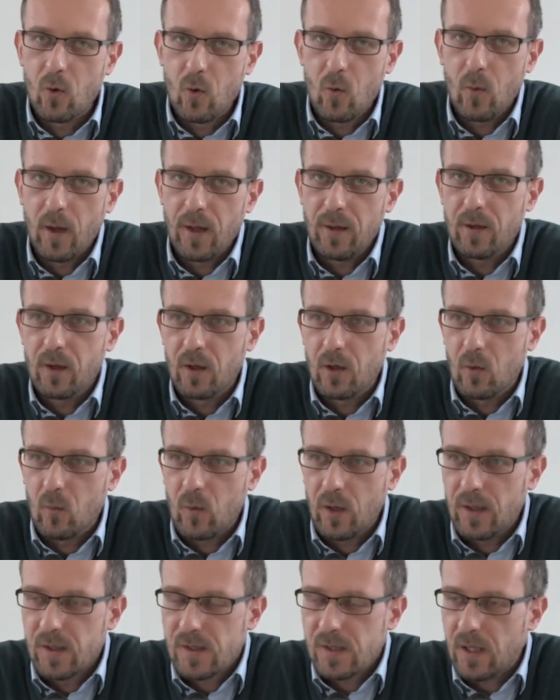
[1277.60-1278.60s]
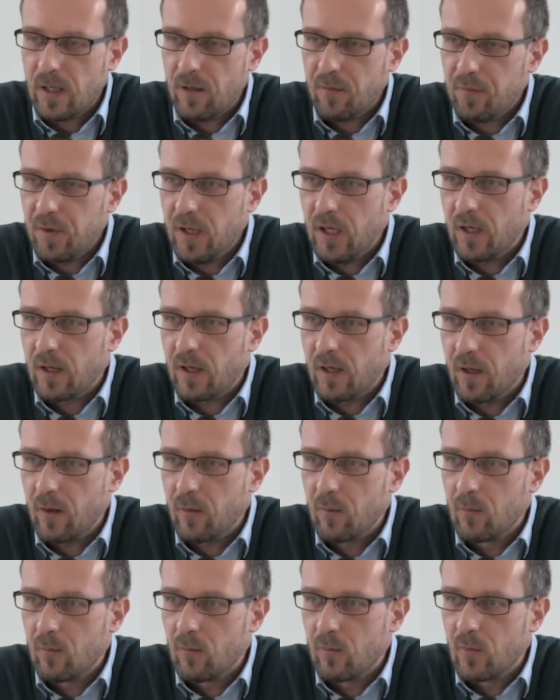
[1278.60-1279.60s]
when the
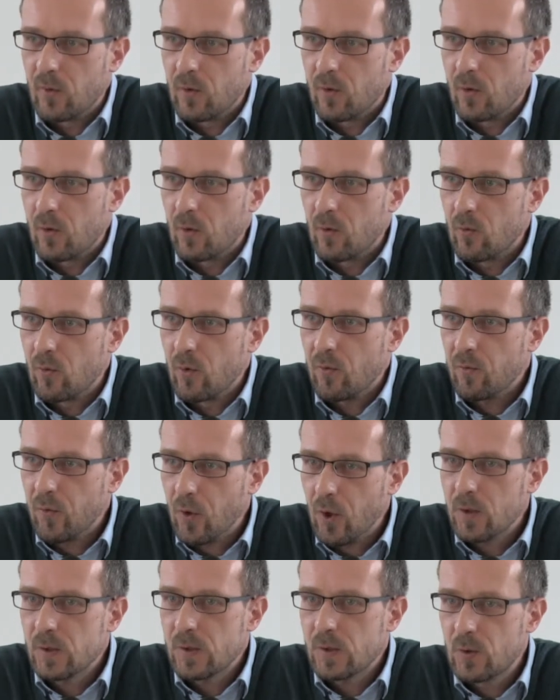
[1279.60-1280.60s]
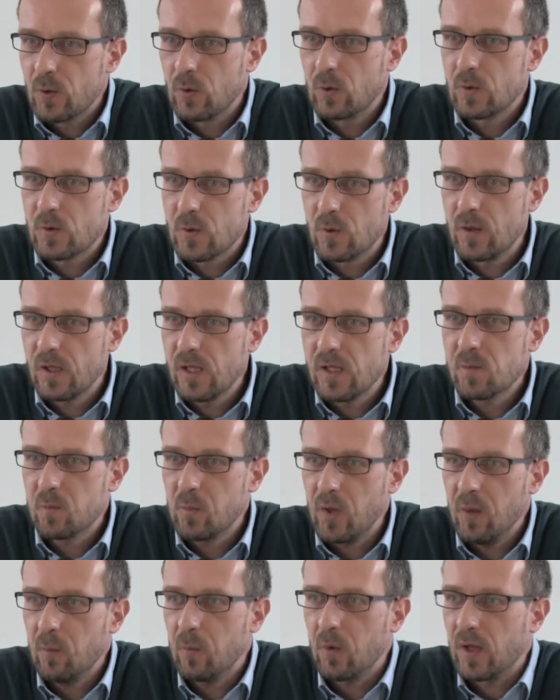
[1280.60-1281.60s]
Salafiyya referred to these
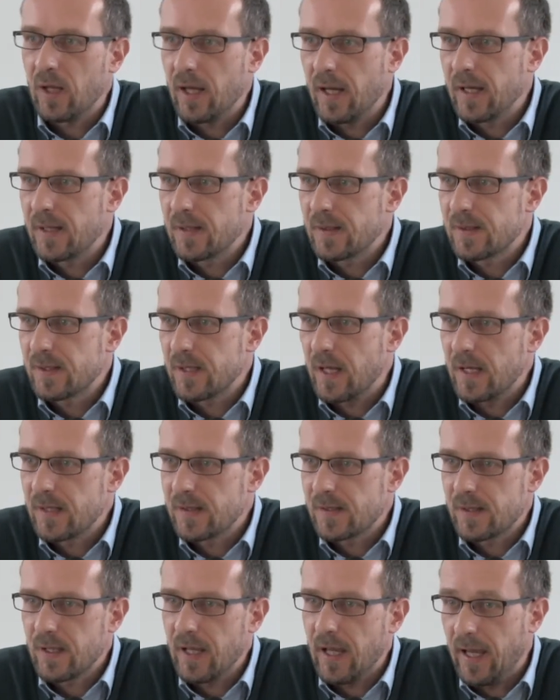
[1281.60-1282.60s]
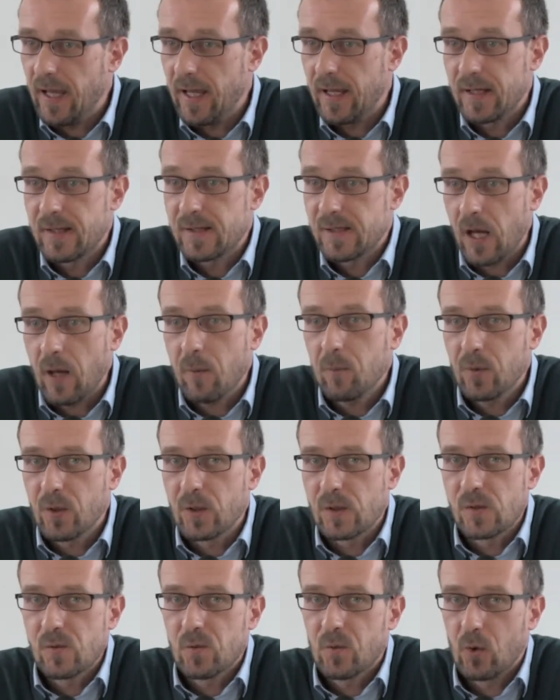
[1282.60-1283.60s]
people as
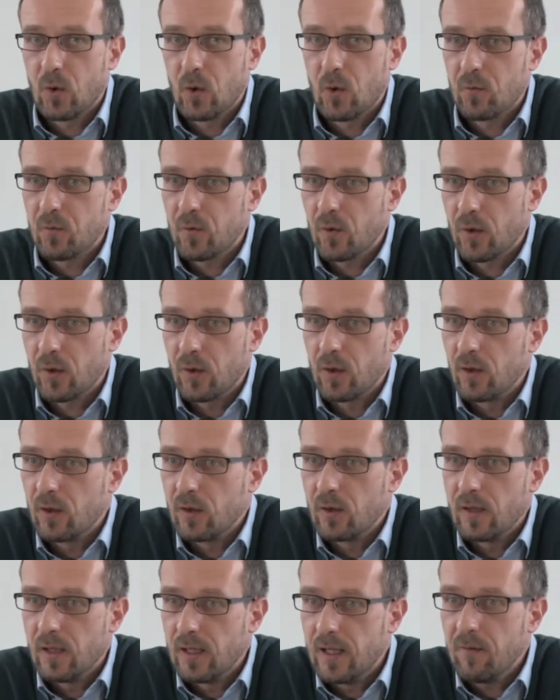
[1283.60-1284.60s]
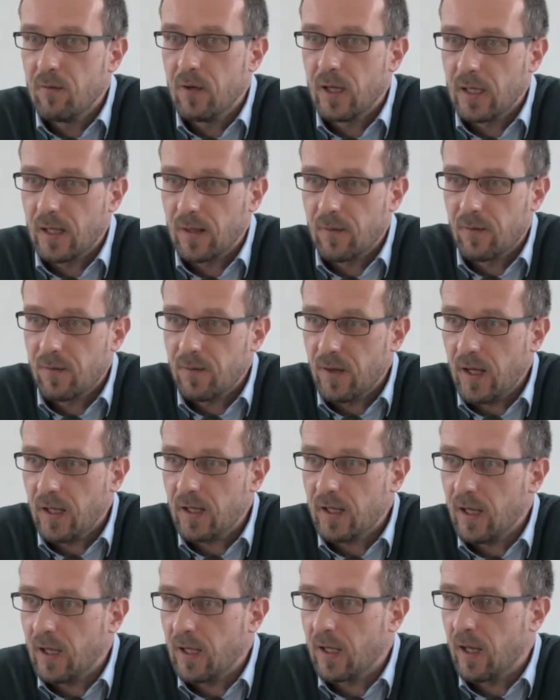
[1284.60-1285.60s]
examples for the living and
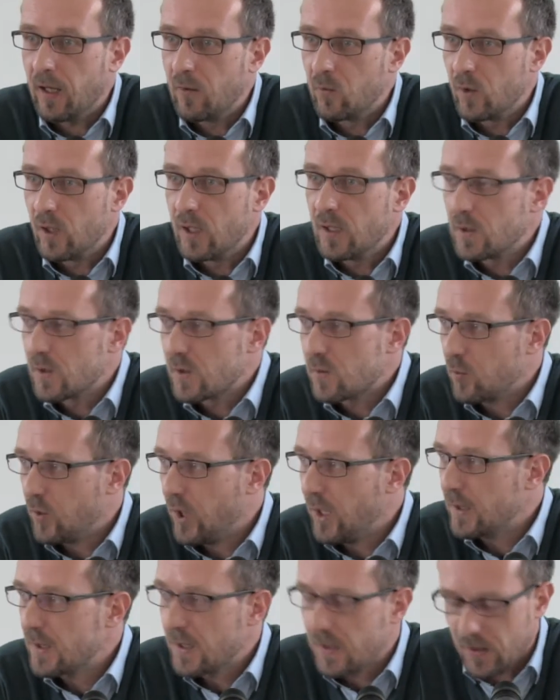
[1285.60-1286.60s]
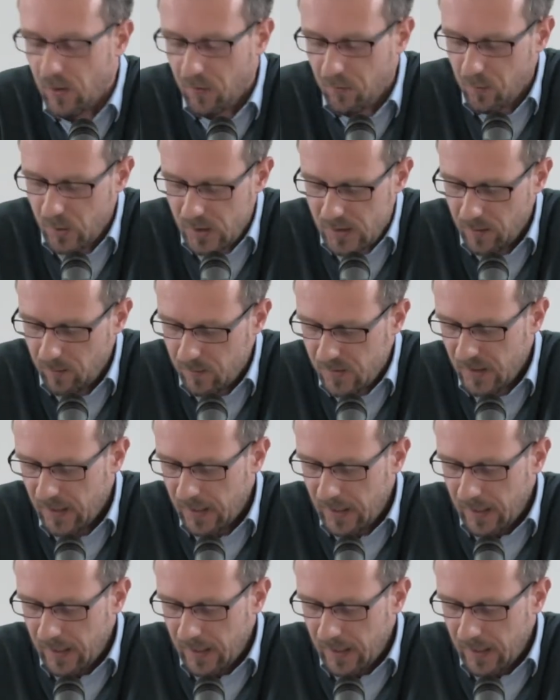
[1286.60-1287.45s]
thinking and religious practice of Muslims,